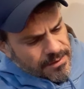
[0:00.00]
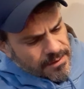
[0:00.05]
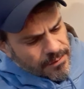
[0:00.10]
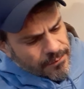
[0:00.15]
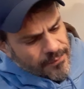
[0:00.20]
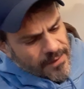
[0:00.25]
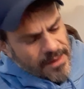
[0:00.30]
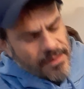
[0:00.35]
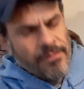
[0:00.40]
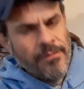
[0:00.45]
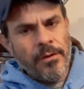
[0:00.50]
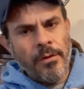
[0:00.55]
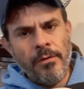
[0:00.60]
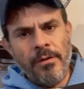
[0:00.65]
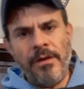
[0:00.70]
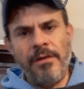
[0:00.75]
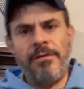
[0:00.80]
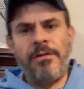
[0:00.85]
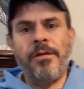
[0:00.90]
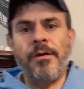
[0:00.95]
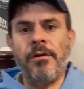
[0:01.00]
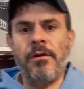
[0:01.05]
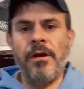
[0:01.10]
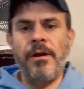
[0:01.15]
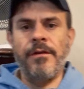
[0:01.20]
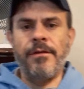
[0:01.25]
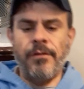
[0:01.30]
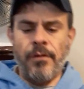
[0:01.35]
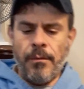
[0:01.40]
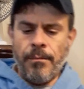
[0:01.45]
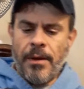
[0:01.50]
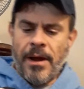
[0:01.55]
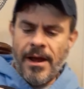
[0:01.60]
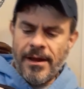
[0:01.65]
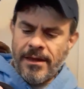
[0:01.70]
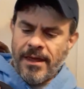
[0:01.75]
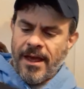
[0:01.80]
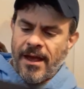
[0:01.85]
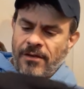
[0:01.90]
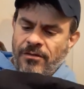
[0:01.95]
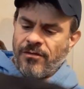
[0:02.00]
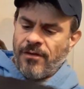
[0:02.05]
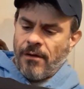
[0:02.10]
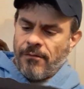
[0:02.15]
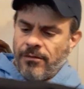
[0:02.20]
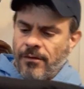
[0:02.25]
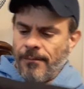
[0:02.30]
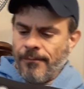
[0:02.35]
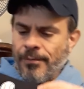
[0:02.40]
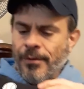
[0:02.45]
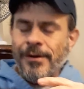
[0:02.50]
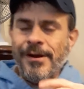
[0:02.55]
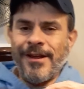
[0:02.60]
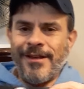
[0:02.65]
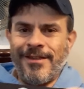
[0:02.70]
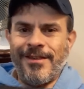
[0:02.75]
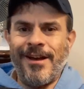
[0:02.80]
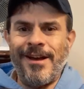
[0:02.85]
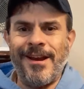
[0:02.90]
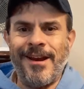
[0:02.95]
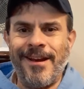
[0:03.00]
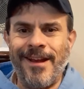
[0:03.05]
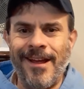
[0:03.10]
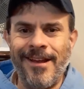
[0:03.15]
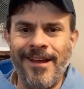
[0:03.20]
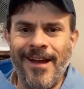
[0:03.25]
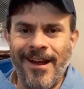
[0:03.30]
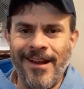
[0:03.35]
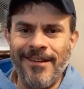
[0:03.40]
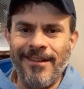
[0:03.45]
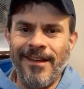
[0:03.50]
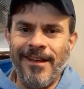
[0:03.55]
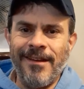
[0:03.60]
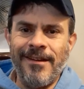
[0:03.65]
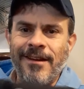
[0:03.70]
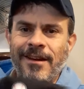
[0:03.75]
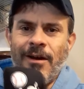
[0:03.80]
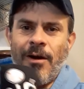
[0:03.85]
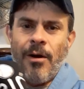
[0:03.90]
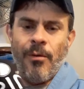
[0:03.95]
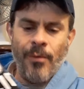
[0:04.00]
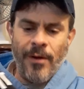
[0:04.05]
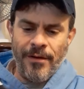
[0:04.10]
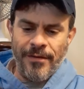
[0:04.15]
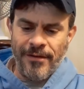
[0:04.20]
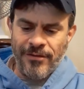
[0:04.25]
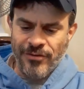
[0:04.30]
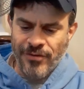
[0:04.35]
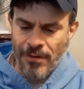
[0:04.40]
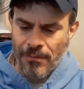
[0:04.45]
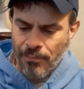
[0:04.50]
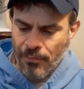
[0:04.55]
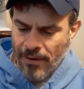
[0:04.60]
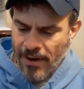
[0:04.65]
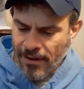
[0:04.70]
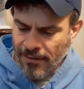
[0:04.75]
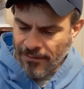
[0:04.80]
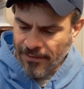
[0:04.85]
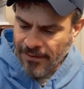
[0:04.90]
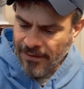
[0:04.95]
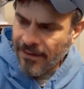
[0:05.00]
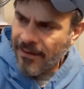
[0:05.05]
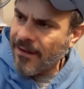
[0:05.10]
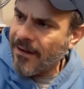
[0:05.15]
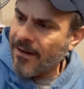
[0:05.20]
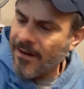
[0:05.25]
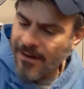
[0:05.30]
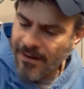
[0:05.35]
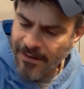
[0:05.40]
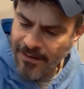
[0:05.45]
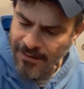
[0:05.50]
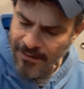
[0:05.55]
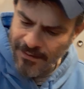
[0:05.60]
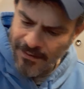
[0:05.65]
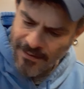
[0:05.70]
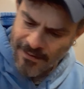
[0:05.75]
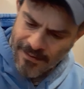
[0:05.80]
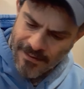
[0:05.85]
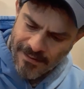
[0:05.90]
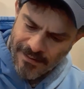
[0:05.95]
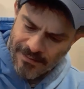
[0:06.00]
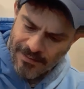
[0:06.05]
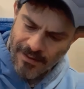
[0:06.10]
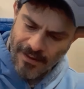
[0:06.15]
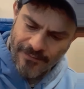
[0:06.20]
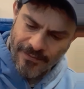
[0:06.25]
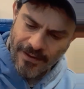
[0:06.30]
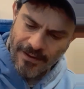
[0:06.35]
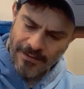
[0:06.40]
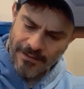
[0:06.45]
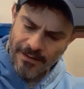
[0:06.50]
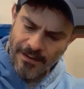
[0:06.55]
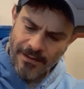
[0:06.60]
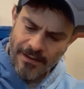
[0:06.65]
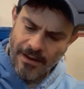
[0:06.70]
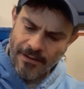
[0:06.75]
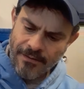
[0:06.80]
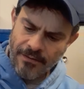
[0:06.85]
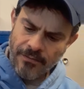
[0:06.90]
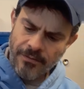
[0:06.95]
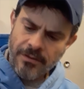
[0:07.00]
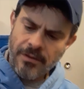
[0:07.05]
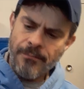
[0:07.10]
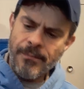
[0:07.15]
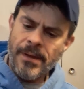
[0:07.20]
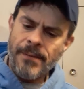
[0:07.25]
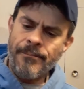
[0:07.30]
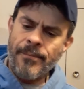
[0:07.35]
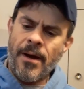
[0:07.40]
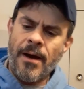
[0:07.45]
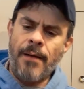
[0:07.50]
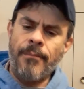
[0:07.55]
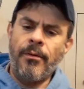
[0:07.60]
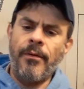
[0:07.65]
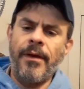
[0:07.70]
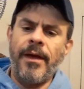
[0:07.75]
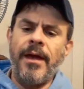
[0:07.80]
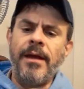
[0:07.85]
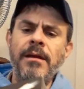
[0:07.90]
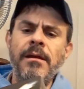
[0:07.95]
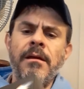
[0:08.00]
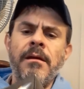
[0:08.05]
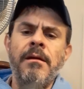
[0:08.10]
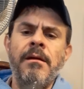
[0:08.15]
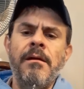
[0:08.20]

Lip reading: Fans View is their podcast show. So I'm pretty excited. I'll wear this shirt proudly. Love it. Now it looks to be a bobblehead.